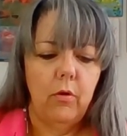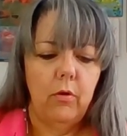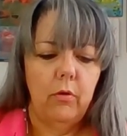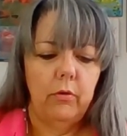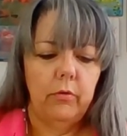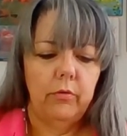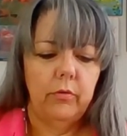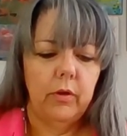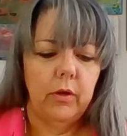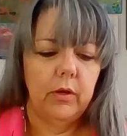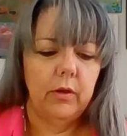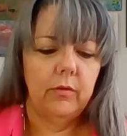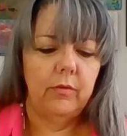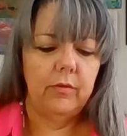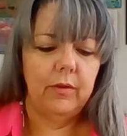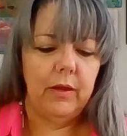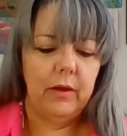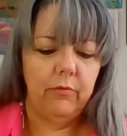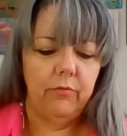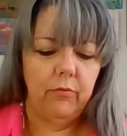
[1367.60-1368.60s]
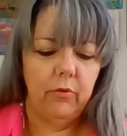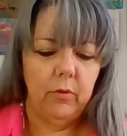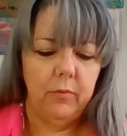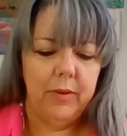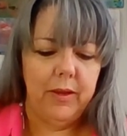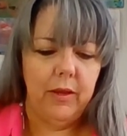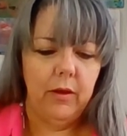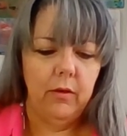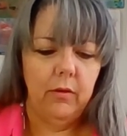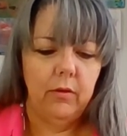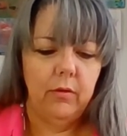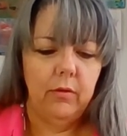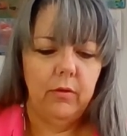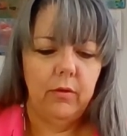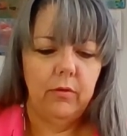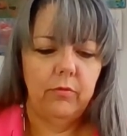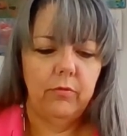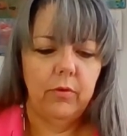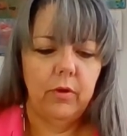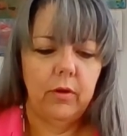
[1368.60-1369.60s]
it's not going to sing for me.
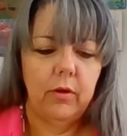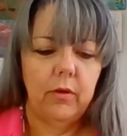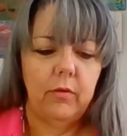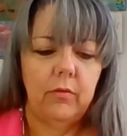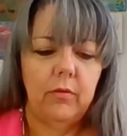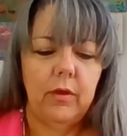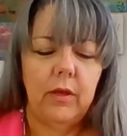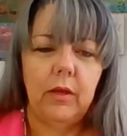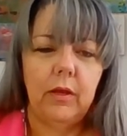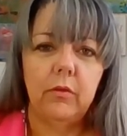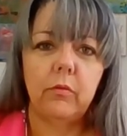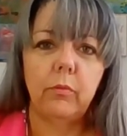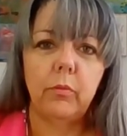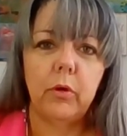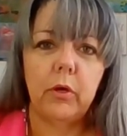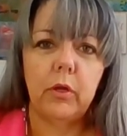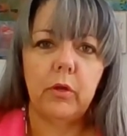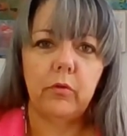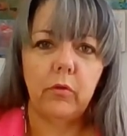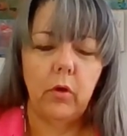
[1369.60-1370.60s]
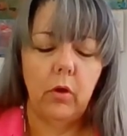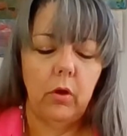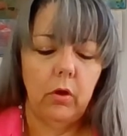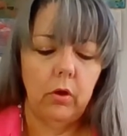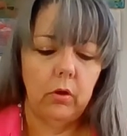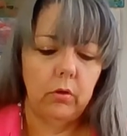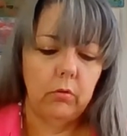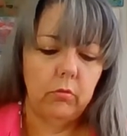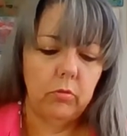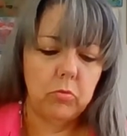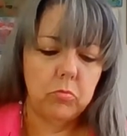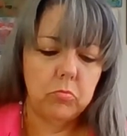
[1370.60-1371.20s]
It's not going to sing its pretty song.